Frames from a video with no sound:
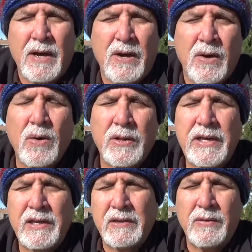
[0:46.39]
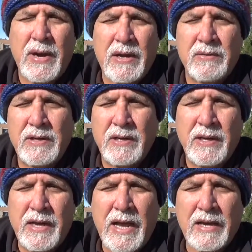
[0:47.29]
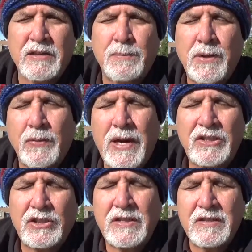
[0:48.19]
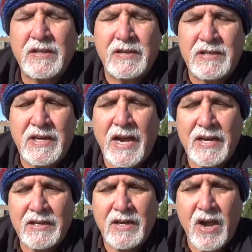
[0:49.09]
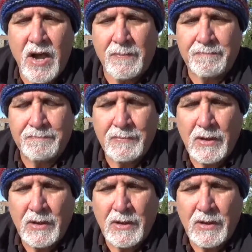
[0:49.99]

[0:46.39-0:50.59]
holygroundexplorations.com.